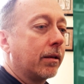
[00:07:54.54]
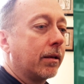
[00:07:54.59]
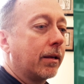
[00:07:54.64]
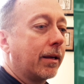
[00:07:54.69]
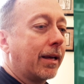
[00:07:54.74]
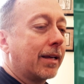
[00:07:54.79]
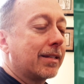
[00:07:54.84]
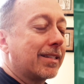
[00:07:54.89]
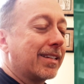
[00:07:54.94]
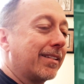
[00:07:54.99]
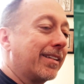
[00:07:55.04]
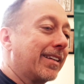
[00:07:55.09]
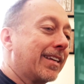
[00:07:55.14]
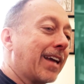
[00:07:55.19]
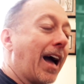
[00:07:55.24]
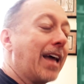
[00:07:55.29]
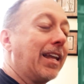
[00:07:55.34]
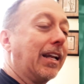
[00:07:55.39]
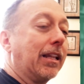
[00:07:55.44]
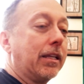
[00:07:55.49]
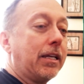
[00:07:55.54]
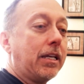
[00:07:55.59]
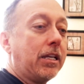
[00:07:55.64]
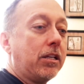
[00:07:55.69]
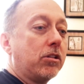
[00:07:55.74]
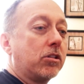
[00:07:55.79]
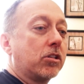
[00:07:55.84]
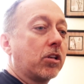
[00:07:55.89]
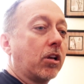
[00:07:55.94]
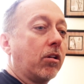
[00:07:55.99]
as it kind of
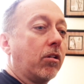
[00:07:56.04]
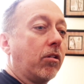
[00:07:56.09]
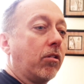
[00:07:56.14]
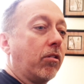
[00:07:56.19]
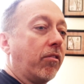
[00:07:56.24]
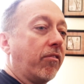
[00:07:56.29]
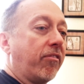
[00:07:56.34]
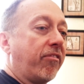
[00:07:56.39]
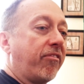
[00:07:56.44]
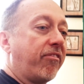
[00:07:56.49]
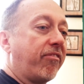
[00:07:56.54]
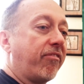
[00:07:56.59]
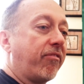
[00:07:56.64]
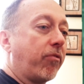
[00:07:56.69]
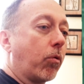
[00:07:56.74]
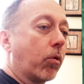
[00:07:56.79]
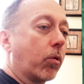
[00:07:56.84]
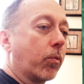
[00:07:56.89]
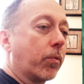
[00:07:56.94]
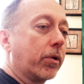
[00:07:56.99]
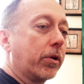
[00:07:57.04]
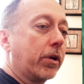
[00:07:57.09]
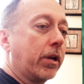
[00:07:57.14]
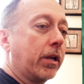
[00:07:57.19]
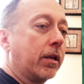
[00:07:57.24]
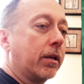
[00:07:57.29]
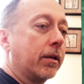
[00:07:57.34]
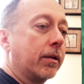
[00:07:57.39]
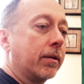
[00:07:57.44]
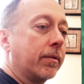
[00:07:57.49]
leans forward
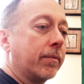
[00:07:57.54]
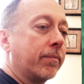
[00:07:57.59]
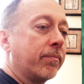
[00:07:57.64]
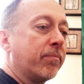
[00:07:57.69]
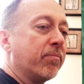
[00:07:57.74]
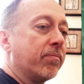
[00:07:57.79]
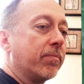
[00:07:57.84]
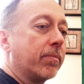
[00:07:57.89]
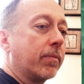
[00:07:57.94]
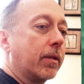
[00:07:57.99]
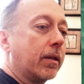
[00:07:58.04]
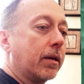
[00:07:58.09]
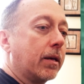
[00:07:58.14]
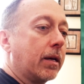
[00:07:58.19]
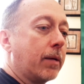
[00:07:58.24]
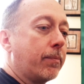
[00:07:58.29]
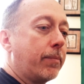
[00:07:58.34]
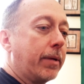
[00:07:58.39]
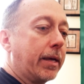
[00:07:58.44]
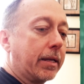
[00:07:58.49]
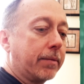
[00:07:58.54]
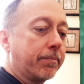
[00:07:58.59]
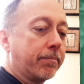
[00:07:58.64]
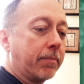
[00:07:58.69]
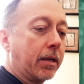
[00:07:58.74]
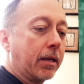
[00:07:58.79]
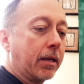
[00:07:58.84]
a bit,